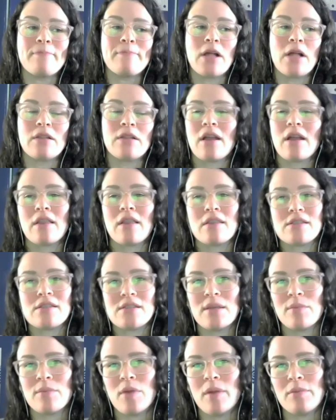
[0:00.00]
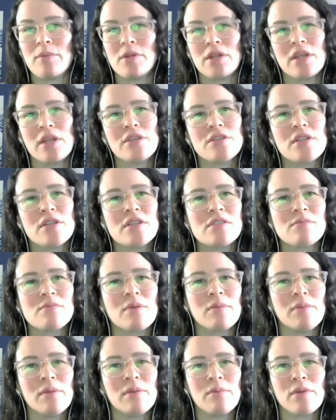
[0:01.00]
a lot of the same populations,
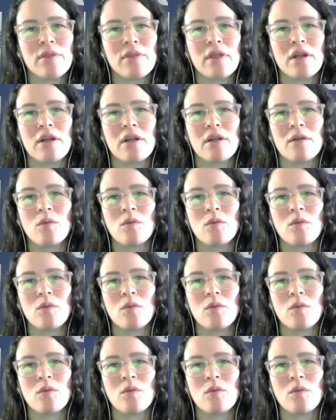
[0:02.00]
but people that are